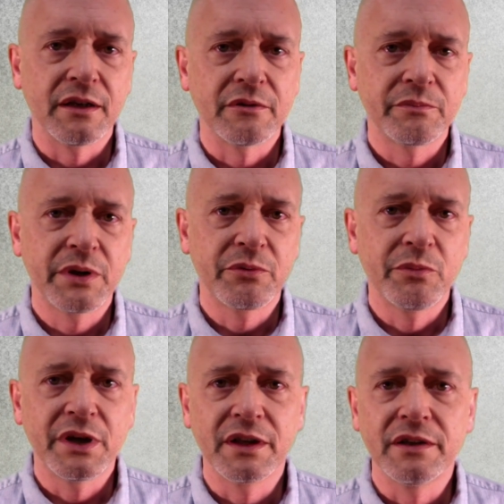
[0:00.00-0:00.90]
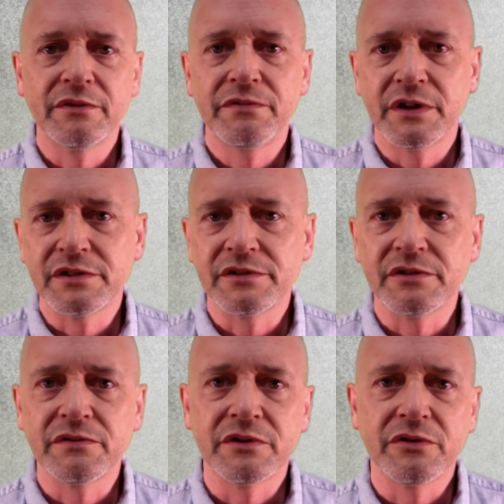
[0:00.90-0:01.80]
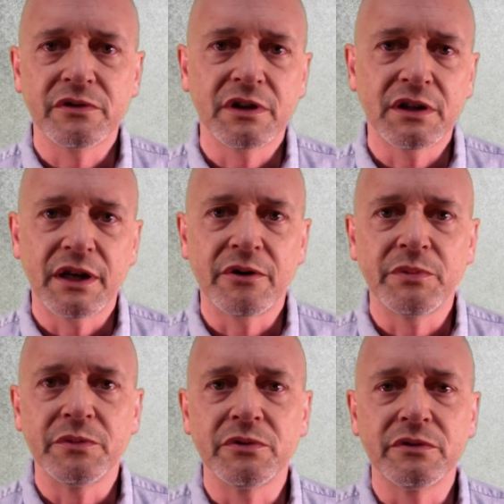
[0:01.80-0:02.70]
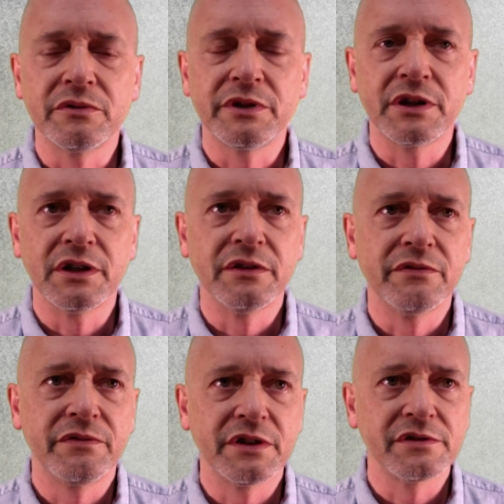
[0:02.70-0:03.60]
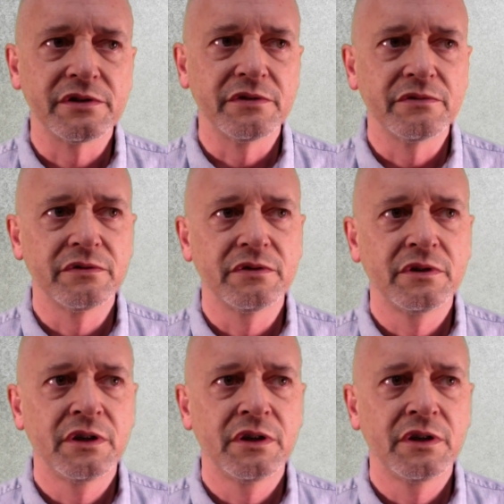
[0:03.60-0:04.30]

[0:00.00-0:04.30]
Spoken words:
Now, people may get defensive, and you can allow people to get defensive